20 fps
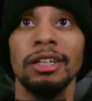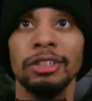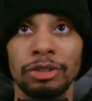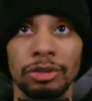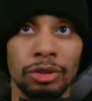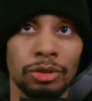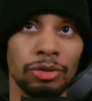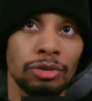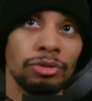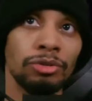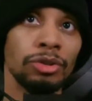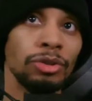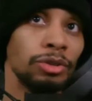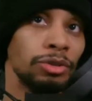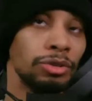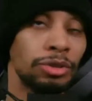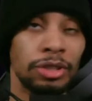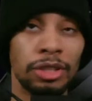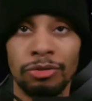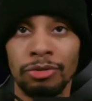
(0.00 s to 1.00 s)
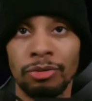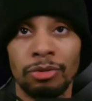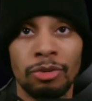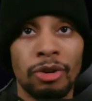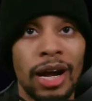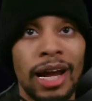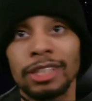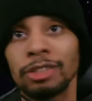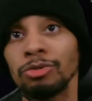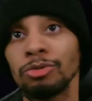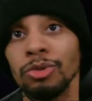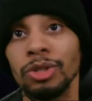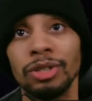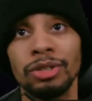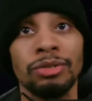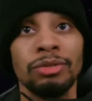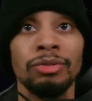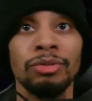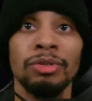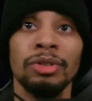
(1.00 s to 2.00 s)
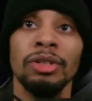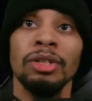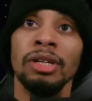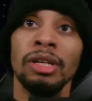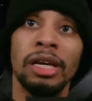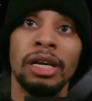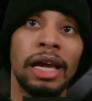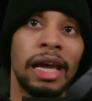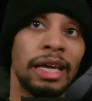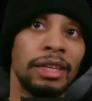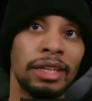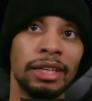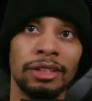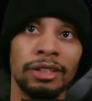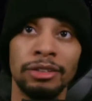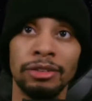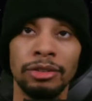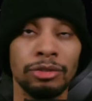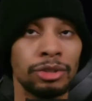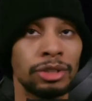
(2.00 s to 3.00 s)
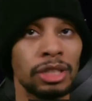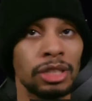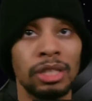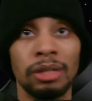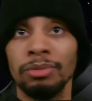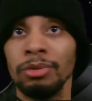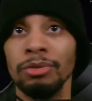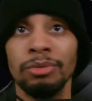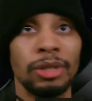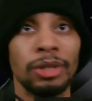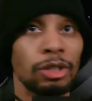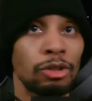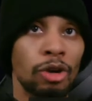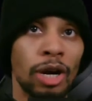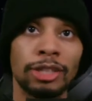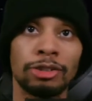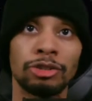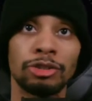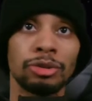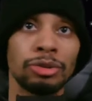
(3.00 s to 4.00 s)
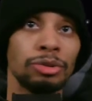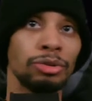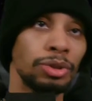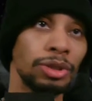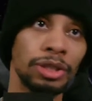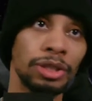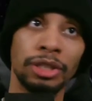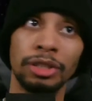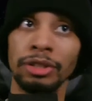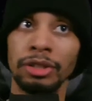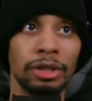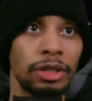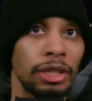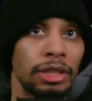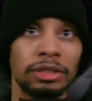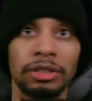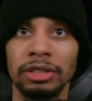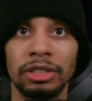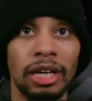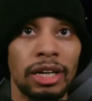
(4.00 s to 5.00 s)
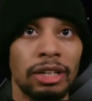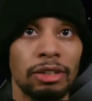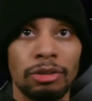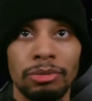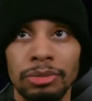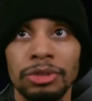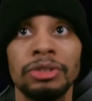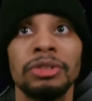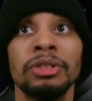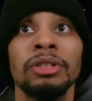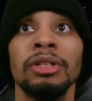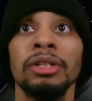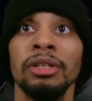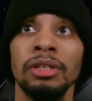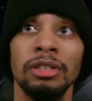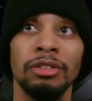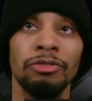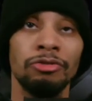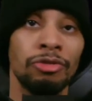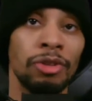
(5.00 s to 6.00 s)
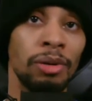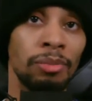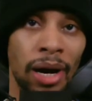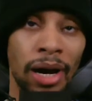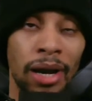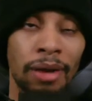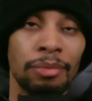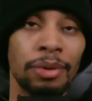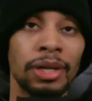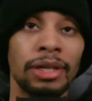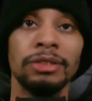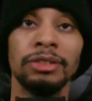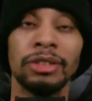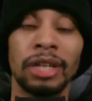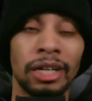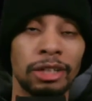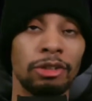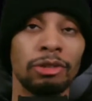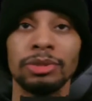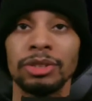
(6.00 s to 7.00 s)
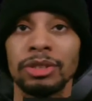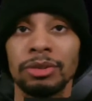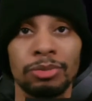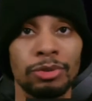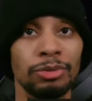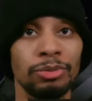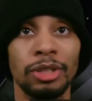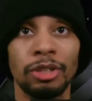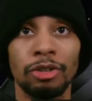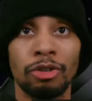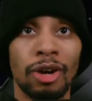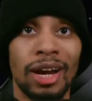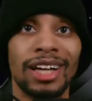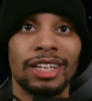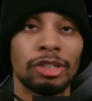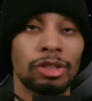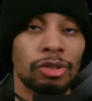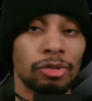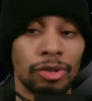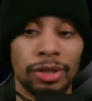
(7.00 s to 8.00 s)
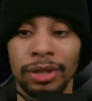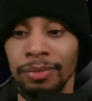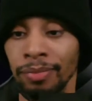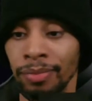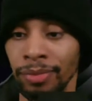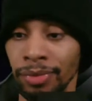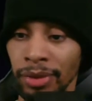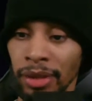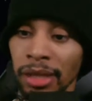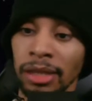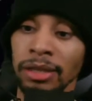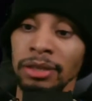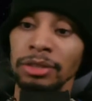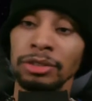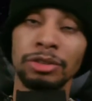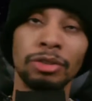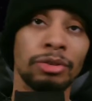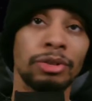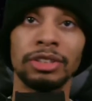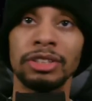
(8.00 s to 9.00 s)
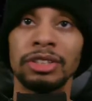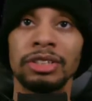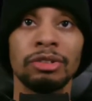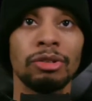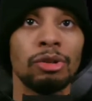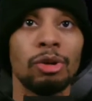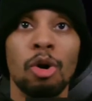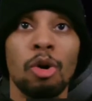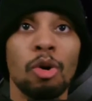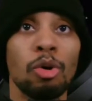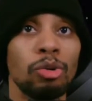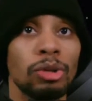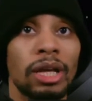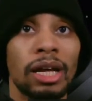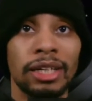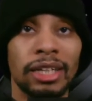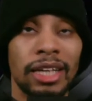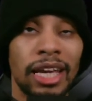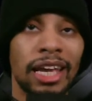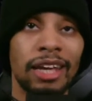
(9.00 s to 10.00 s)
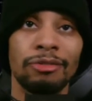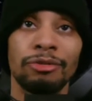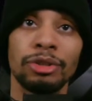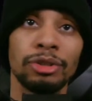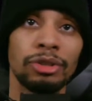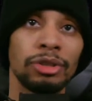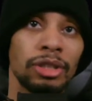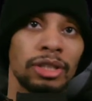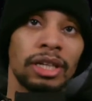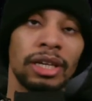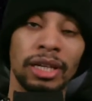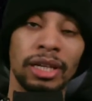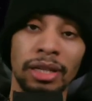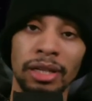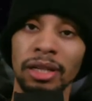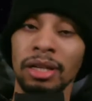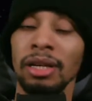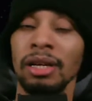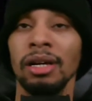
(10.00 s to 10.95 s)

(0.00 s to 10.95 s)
So you'll see from Crash 1, and then you'll see the improvement in Crash 2, and then there's a ginormous, in my opinion, ginormous improvement in Crash 3. So there's still a whole lot of game for you to get.